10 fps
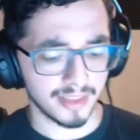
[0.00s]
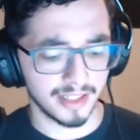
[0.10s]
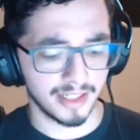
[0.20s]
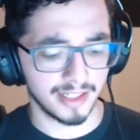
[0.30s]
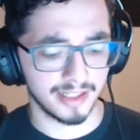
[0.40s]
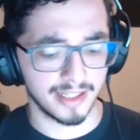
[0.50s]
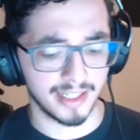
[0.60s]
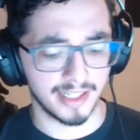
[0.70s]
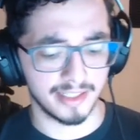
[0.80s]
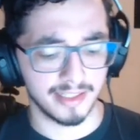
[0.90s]

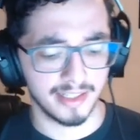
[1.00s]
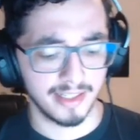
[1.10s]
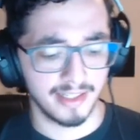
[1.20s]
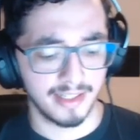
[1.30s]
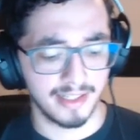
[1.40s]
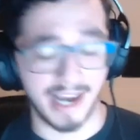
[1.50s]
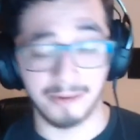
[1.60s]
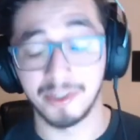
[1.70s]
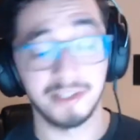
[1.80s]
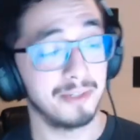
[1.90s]
And I
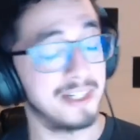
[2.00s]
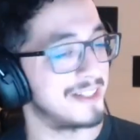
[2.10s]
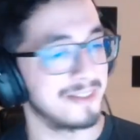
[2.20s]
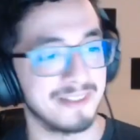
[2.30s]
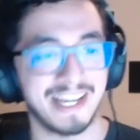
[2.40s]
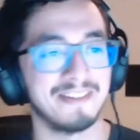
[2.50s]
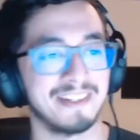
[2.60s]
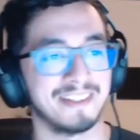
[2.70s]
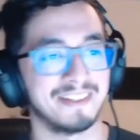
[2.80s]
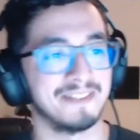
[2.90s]
really wanted to do automata
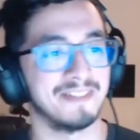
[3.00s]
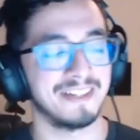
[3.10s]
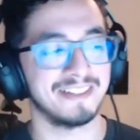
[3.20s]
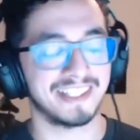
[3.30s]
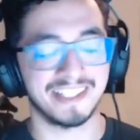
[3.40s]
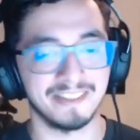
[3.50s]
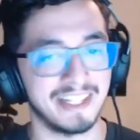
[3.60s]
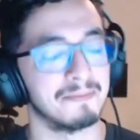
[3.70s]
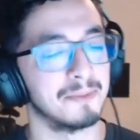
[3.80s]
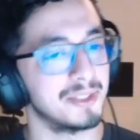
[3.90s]
theory, but I was like, you know what,
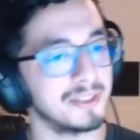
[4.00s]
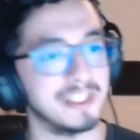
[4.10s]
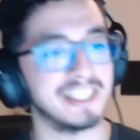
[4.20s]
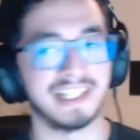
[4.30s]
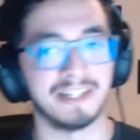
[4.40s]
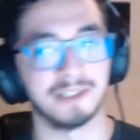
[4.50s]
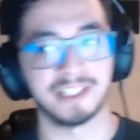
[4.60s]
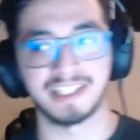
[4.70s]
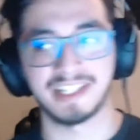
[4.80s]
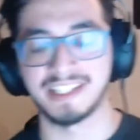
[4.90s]
I'm really weak in
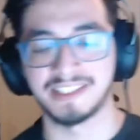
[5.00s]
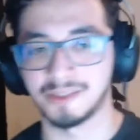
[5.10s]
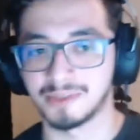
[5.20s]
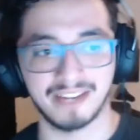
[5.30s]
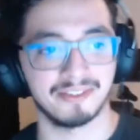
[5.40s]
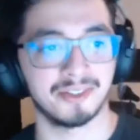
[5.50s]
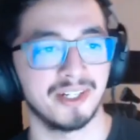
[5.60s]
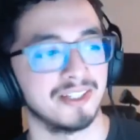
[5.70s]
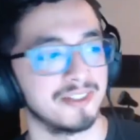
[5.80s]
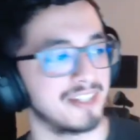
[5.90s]
networking. I don't have a
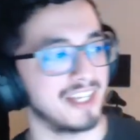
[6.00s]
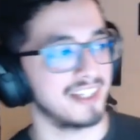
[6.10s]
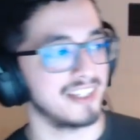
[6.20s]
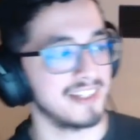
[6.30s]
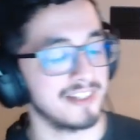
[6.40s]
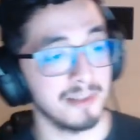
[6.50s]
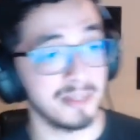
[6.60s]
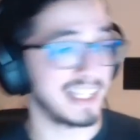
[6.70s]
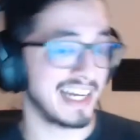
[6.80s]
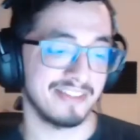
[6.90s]
great understanding of that, so let
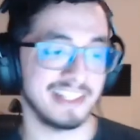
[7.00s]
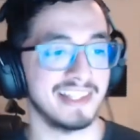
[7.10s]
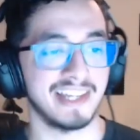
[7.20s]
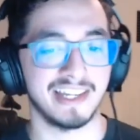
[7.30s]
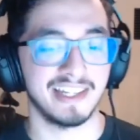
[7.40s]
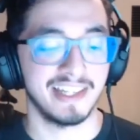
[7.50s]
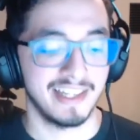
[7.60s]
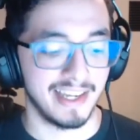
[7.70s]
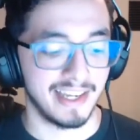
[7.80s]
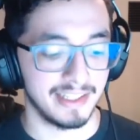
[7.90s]
me dive into that
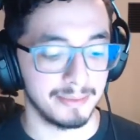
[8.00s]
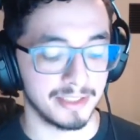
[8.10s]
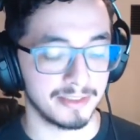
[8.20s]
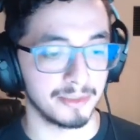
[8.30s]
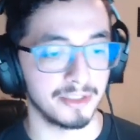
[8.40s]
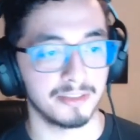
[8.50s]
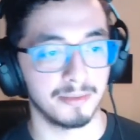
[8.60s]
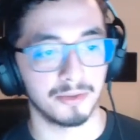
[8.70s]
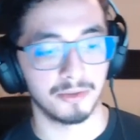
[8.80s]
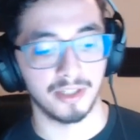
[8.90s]
and let me get some good
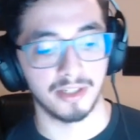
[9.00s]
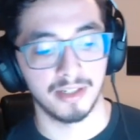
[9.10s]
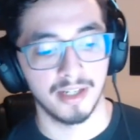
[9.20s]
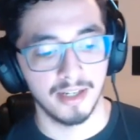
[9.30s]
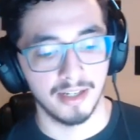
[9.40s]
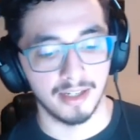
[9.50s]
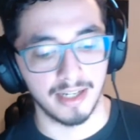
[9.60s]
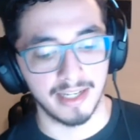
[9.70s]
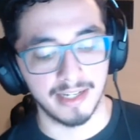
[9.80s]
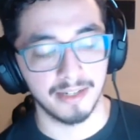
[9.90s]
exposure there.
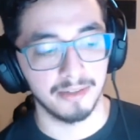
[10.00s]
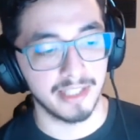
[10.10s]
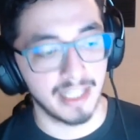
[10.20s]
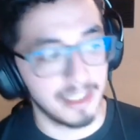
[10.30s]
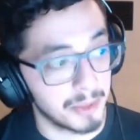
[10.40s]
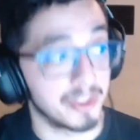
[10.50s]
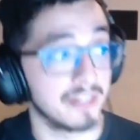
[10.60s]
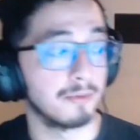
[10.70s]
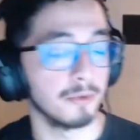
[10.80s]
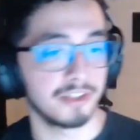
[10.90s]
And not only that, let me
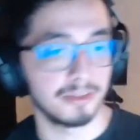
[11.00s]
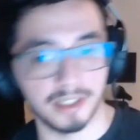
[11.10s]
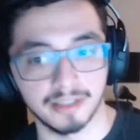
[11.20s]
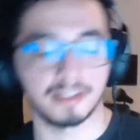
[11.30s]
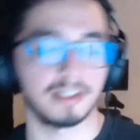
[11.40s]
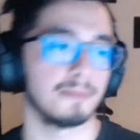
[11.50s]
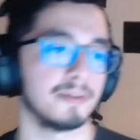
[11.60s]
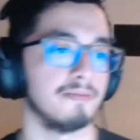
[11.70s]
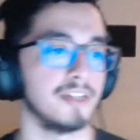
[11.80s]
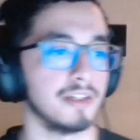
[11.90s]
reinforce it by looking up
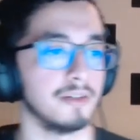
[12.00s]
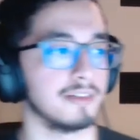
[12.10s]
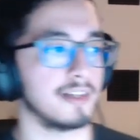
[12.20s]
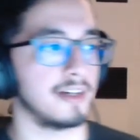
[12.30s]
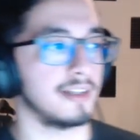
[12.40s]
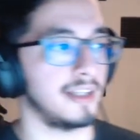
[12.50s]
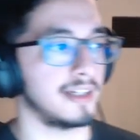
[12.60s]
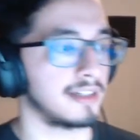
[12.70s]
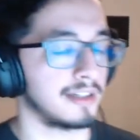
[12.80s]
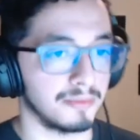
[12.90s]
some videos on
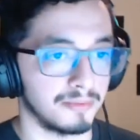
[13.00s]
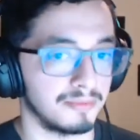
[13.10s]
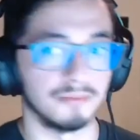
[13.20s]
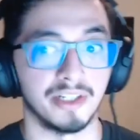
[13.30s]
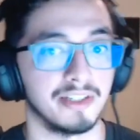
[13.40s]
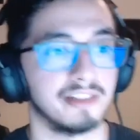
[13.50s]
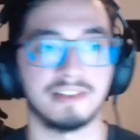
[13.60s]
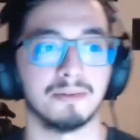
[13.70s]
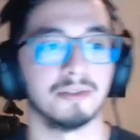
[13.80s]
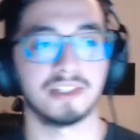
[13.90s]
like what is
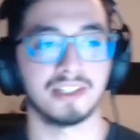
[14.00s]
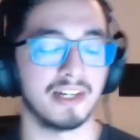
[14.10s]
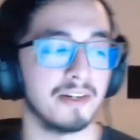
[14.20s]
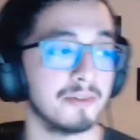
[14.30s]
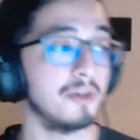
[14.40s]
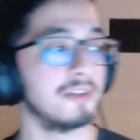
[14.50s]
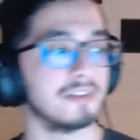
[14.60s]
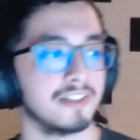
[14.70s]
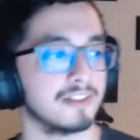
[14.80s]
networking and how do all these things